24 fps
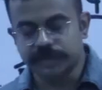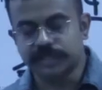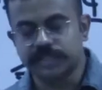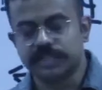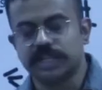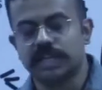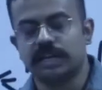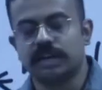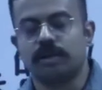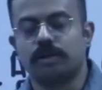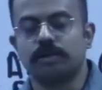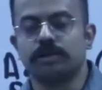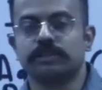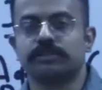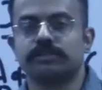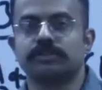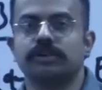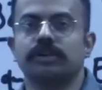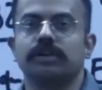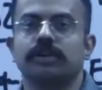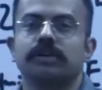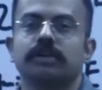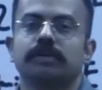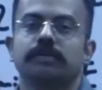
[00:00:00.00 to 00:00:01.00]
commission
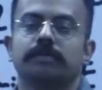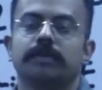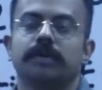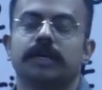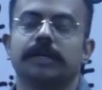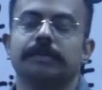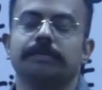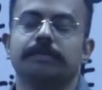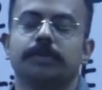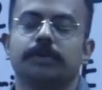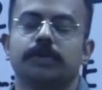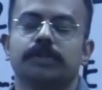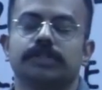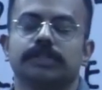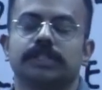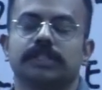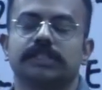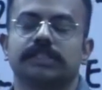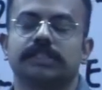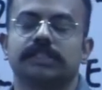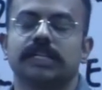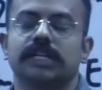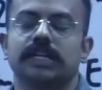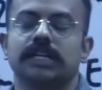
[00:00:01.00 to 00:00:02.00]
also
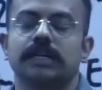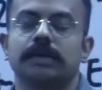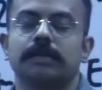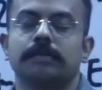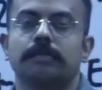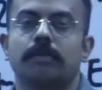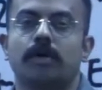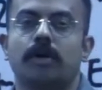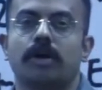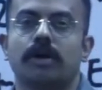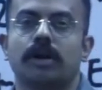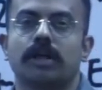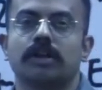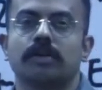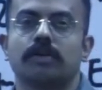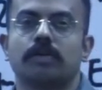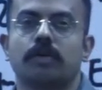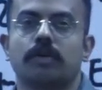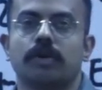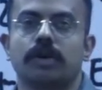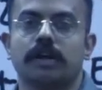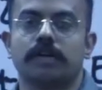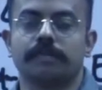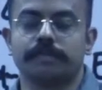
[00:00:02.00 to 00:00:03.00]
imposes the model
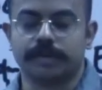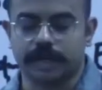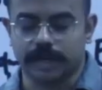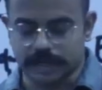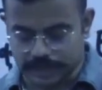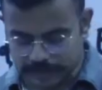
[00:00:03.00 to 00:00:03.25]
code of